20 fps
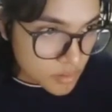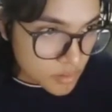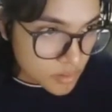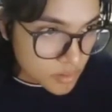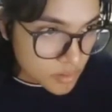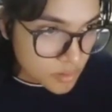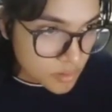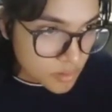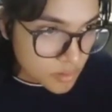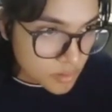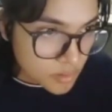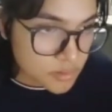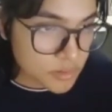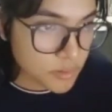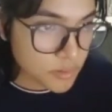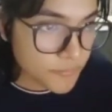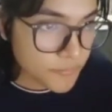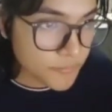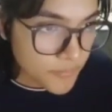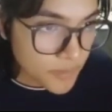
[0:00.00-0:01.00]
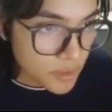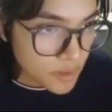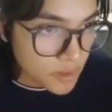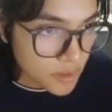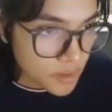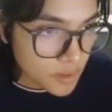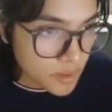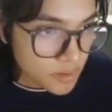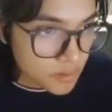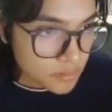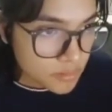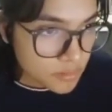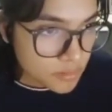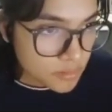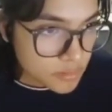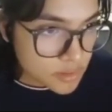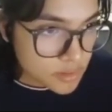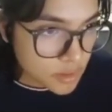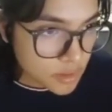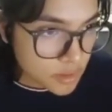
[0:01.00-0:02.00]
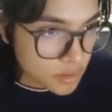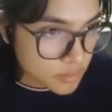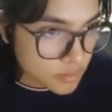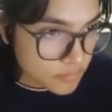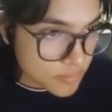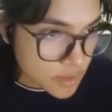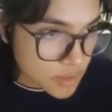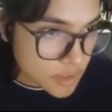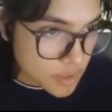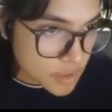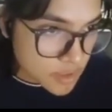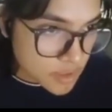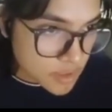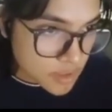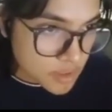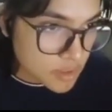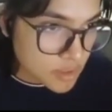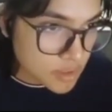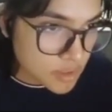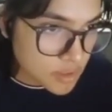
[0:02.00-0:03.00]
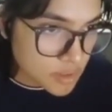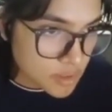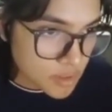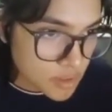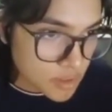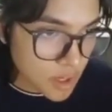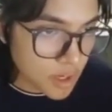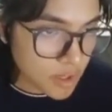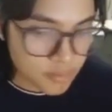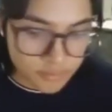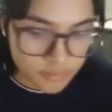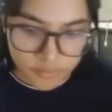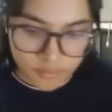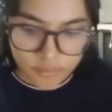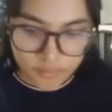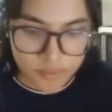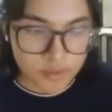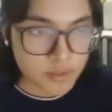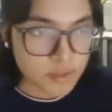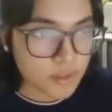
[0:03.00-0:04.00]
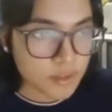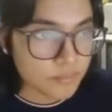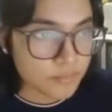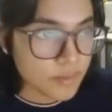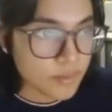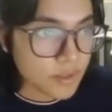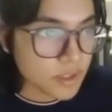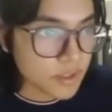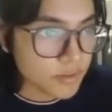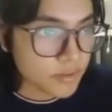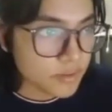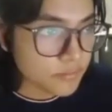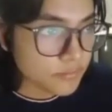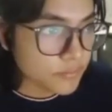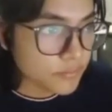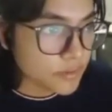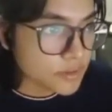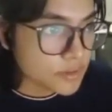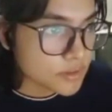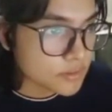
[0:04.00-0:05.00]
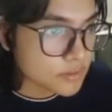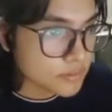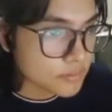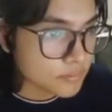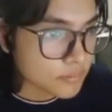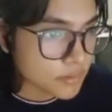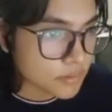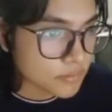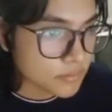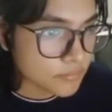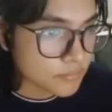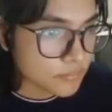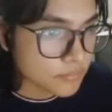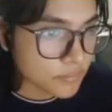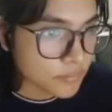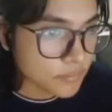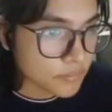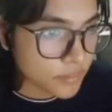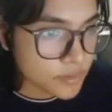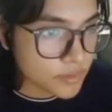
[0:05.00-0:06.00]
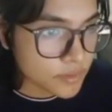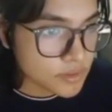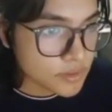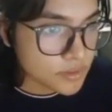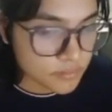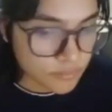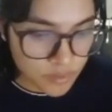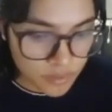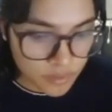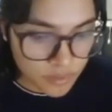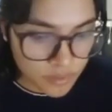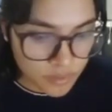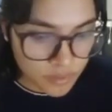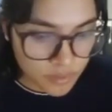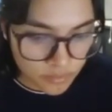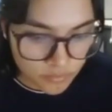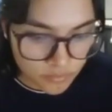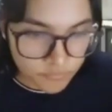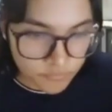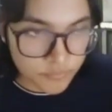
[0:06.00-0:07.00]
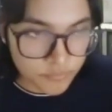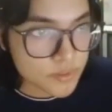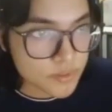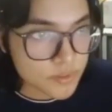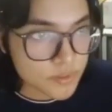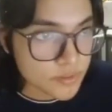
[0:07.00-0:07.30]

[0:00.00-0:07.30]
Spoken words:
So this is gonna be let me clear it first before we confuse.